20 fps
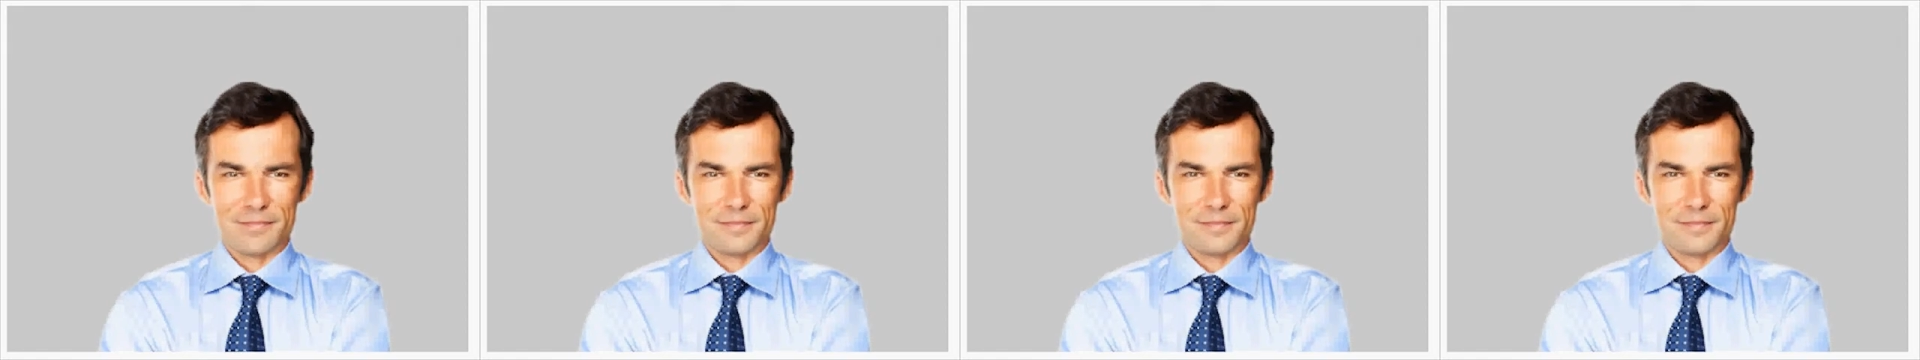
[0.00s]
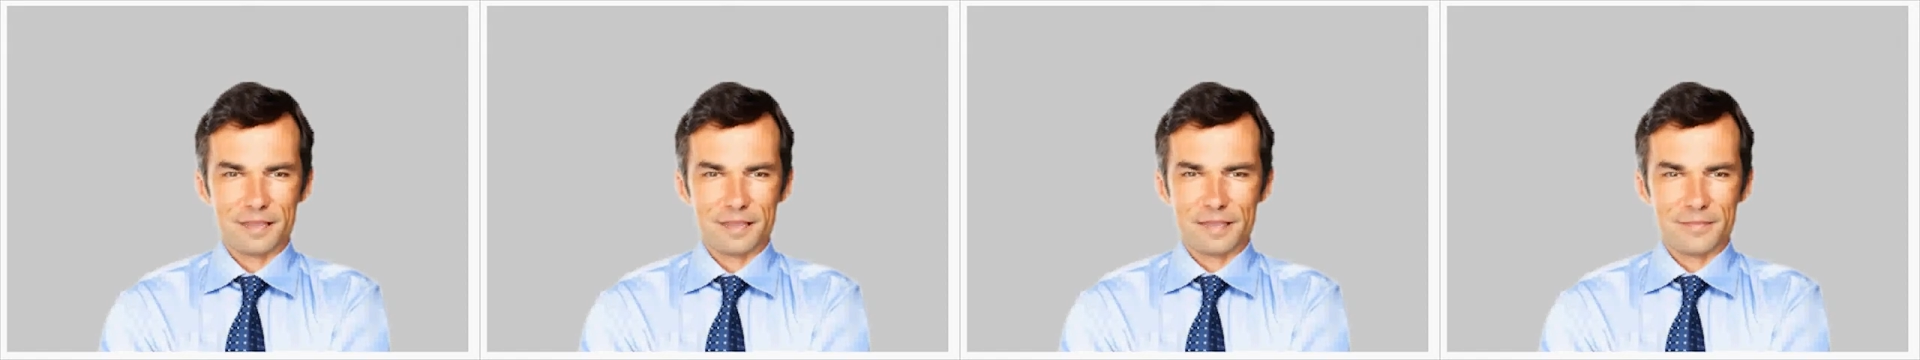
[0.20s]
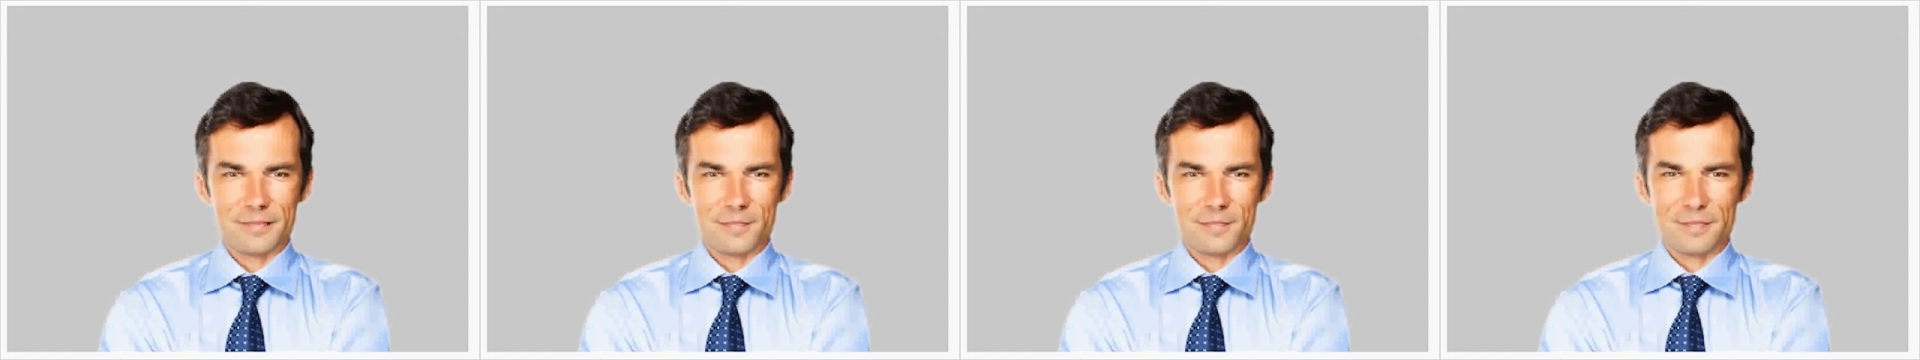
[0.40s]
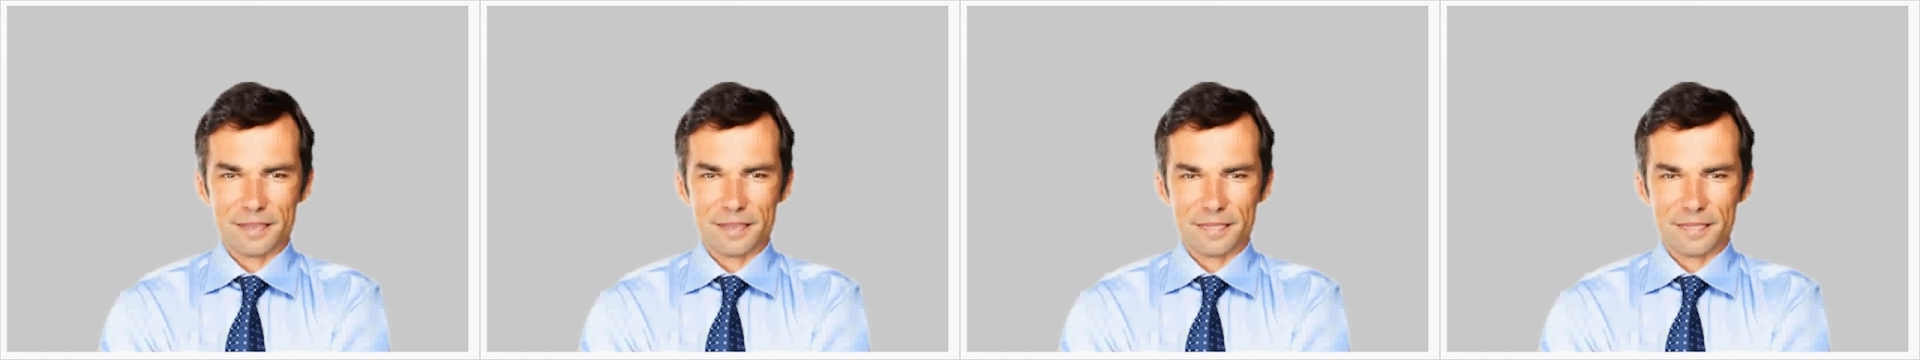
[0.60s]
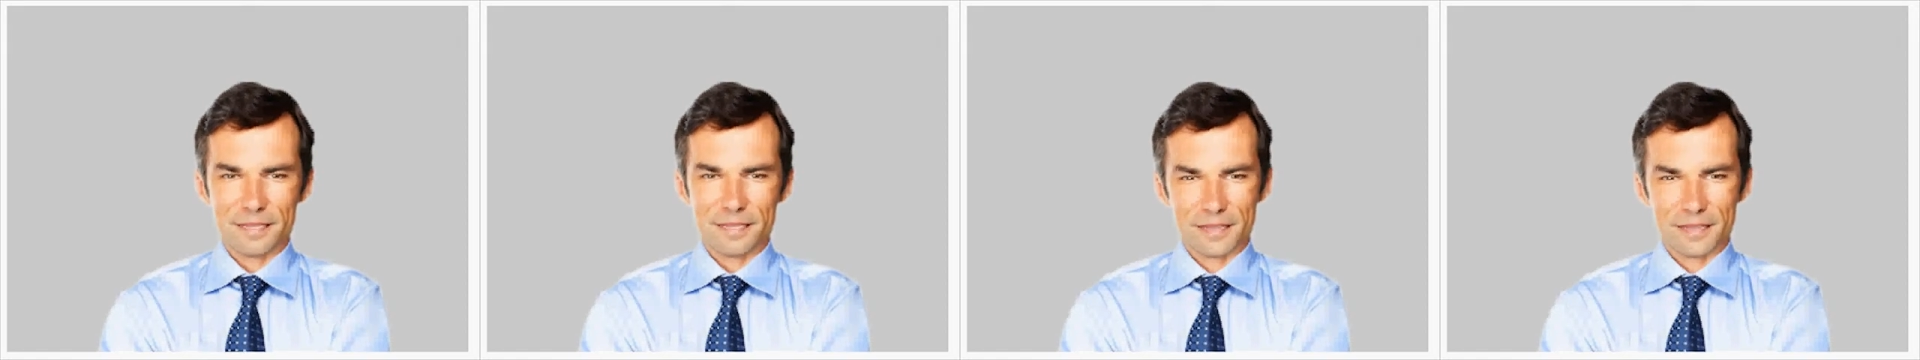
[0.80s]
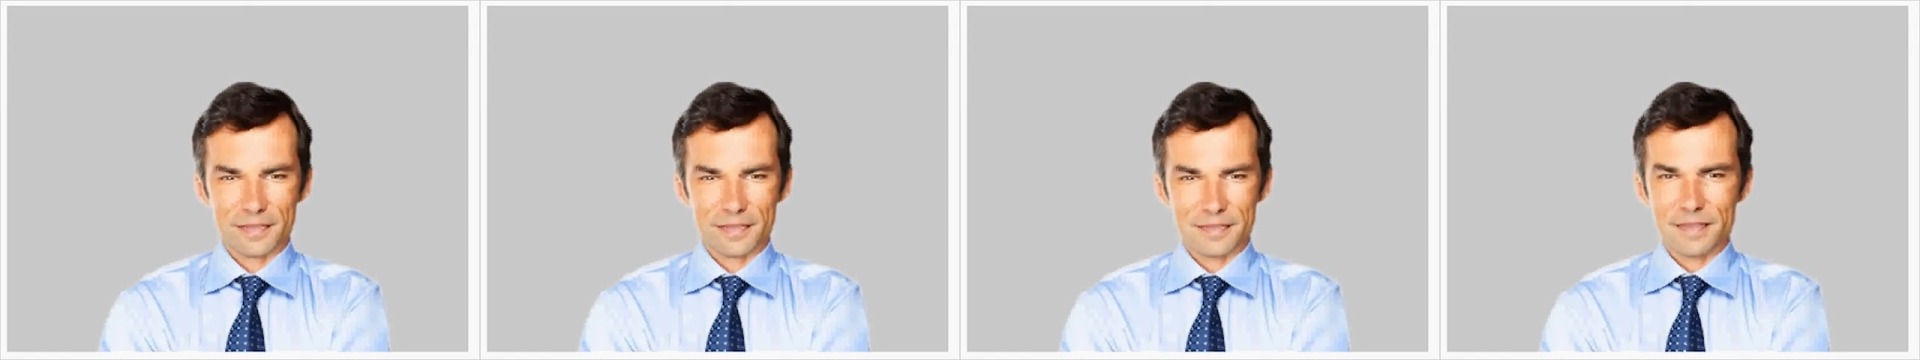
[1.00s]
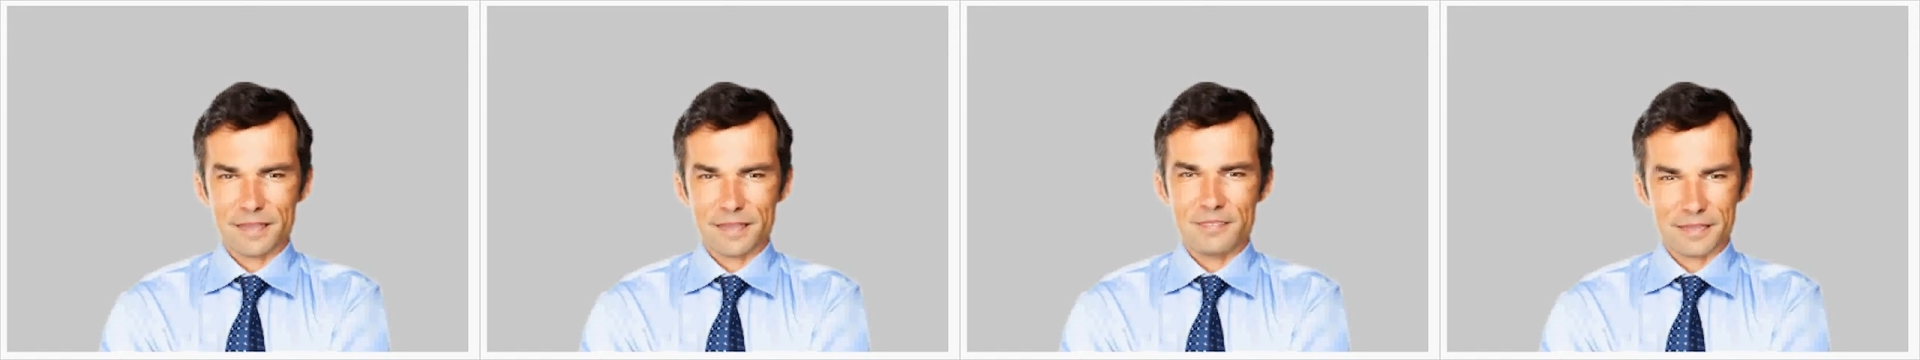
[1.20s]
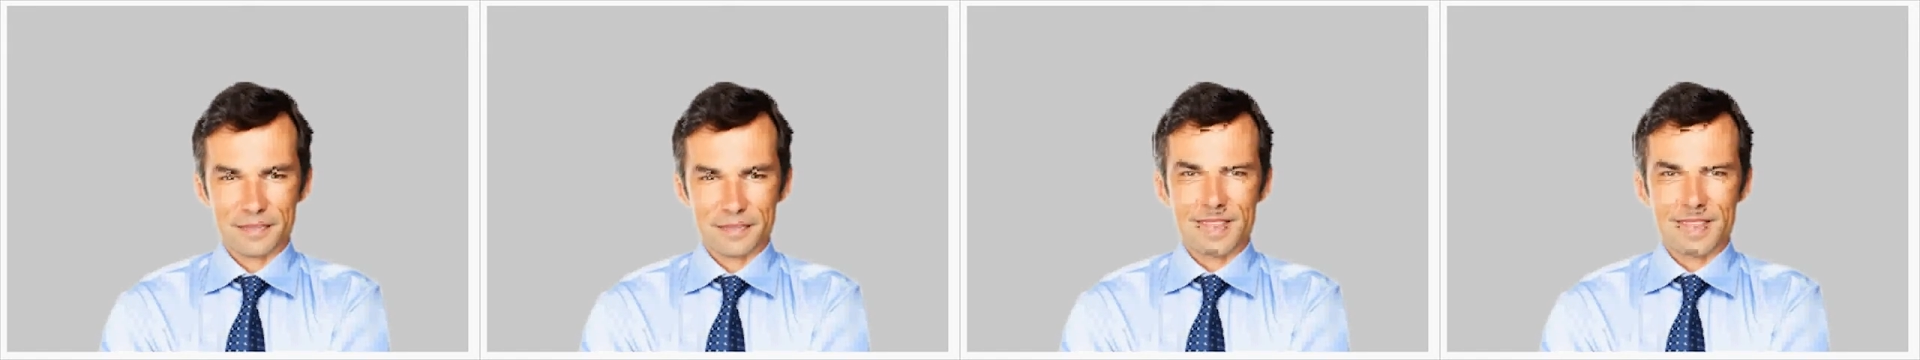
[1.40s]
where the human and divine
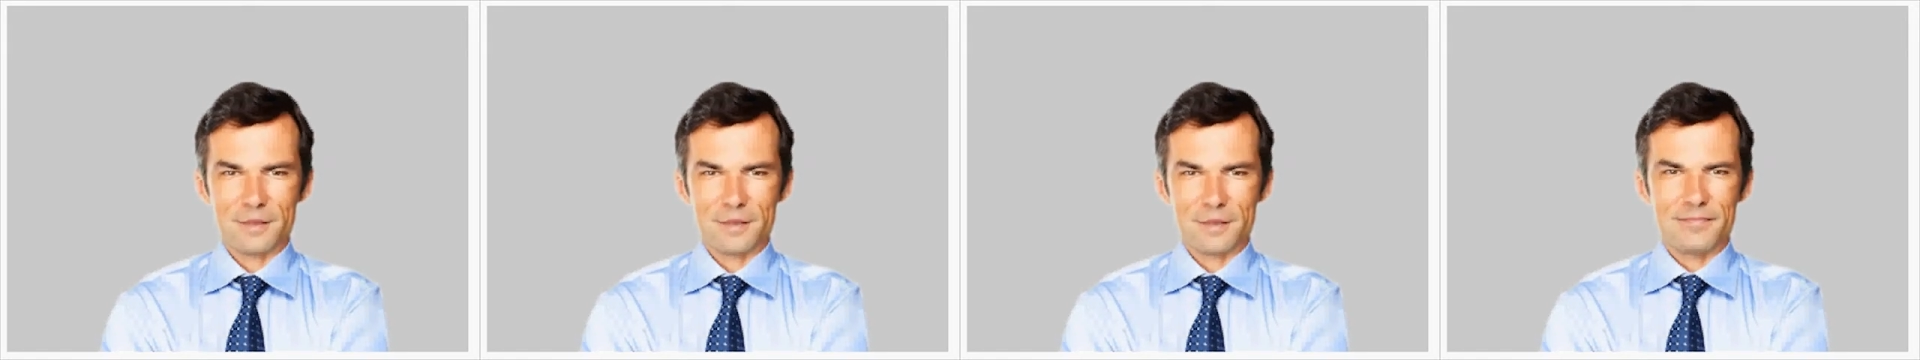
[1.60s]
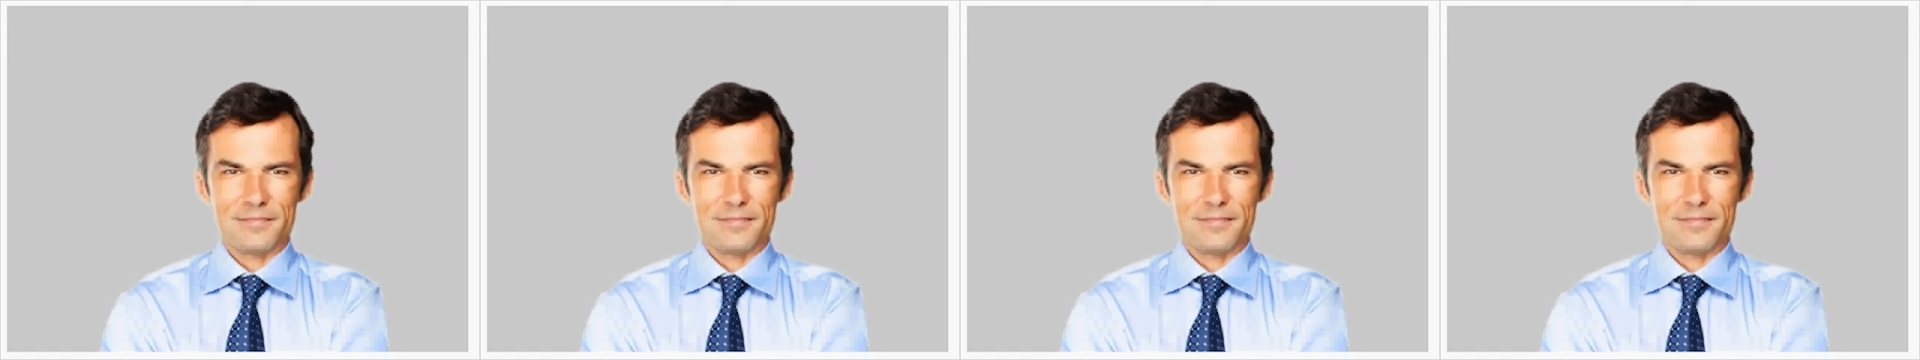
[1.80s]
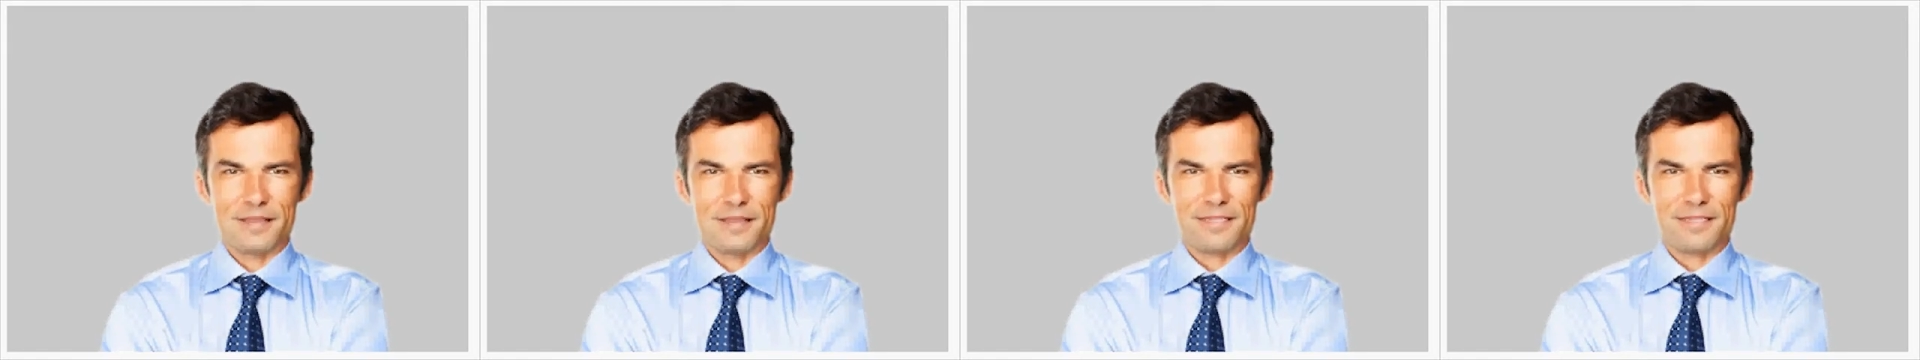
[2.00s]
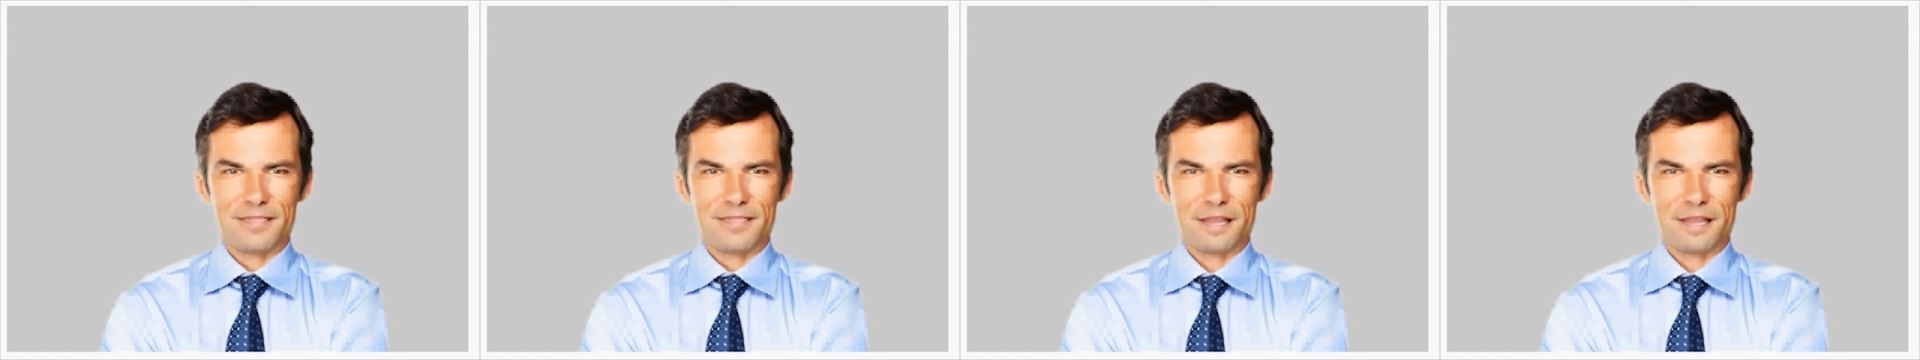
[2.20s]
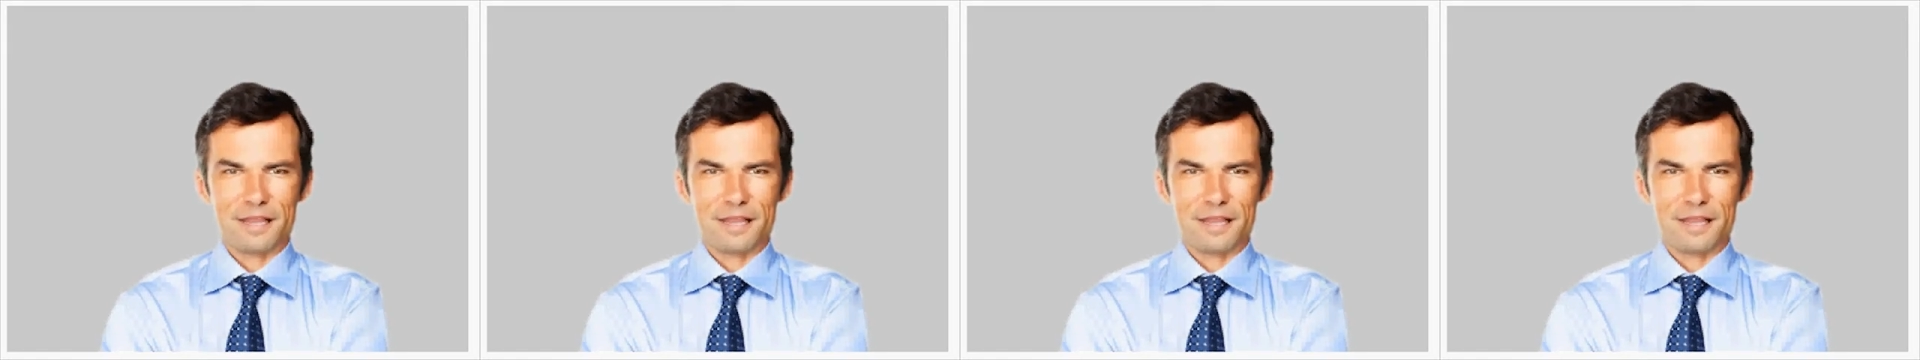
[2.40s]
agents are separated